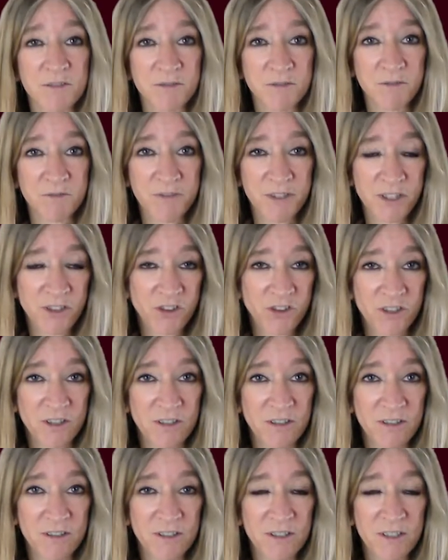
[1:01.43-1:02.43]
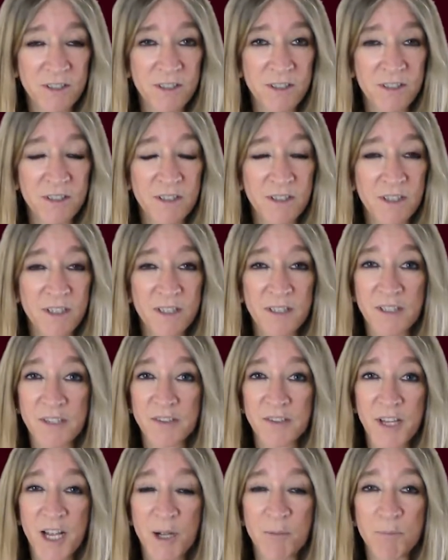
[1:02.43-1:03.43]
vision. An
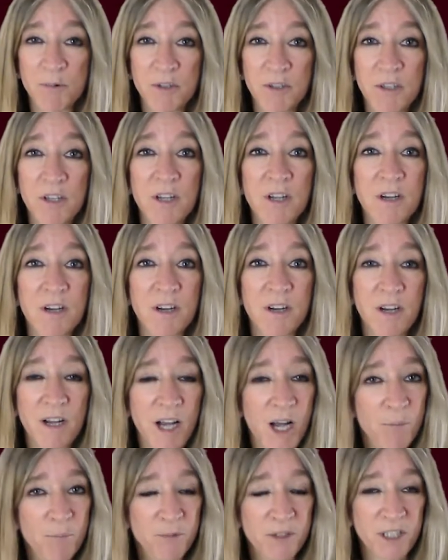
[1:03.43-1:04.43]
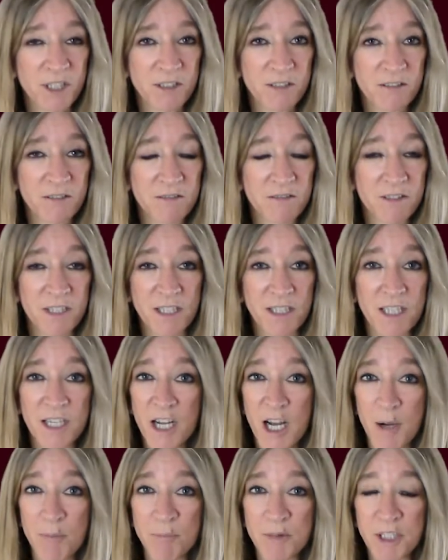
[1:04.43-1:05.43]
example, optic, like the
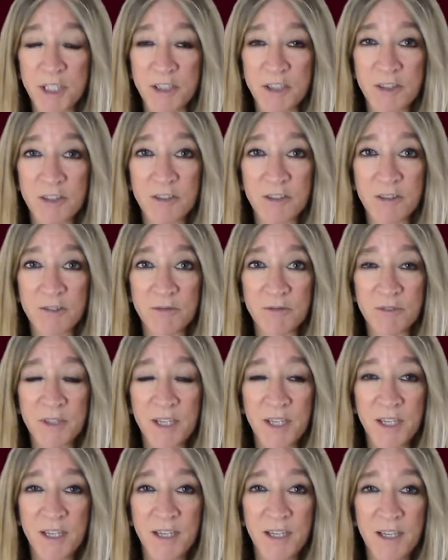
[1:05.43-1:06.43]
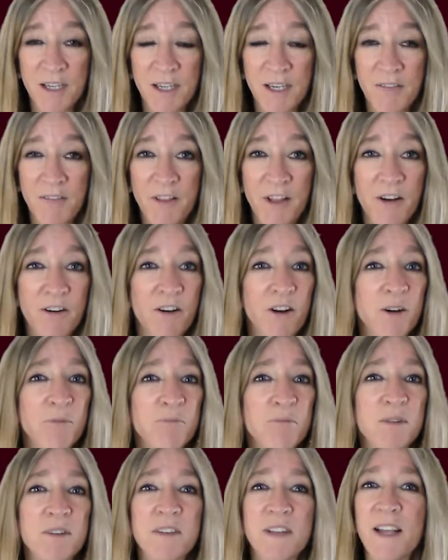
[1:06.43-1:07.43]
optic nerve. And there are
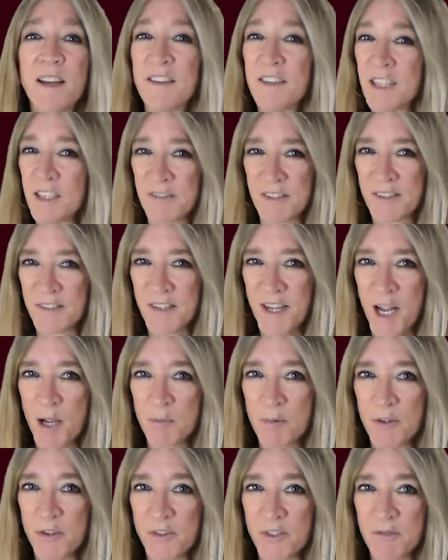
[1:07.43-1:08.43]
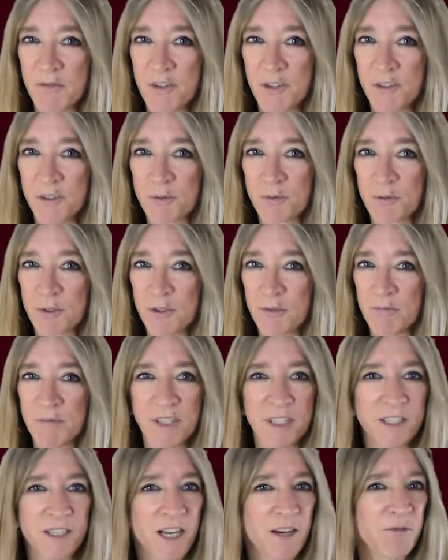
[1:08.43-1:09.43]
plenty of examples of this root
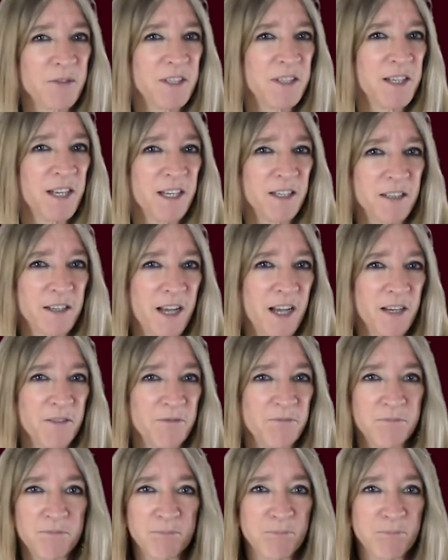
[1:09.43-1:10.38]
in everyday life.